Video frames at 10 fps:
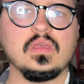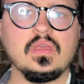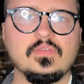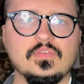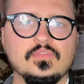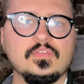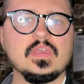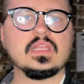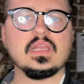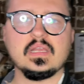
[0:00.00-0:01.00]
if you
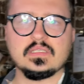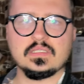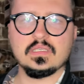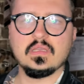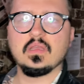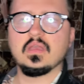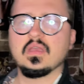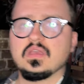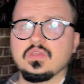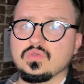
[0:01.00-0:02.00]
think that's
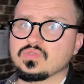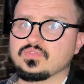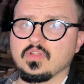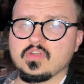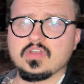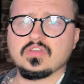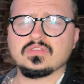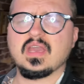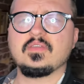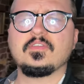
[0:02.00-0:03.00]
useful or not.
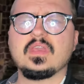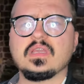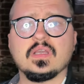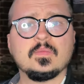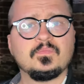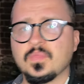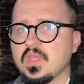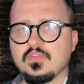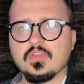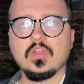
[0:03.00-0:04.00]
I think
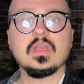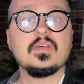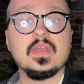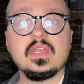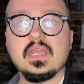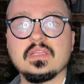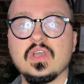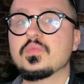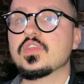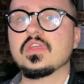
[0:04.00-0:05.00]
if you don't have any other
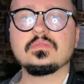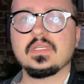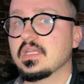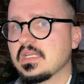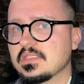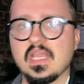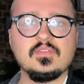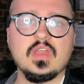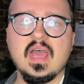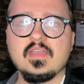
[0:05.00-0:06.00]
option, it can save
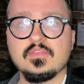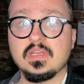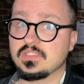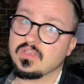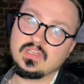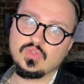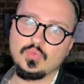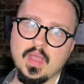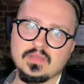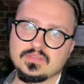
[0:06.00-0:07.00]
your life, and it's only
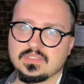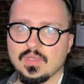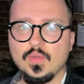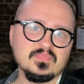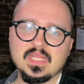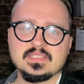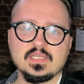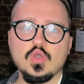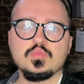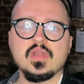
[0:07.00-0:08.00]
£2, so it's a
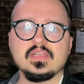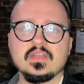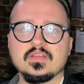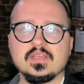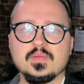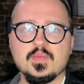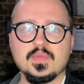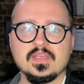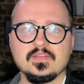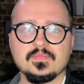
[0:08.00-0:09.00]
no-brainer in my
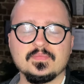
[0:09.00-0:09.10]
opinion.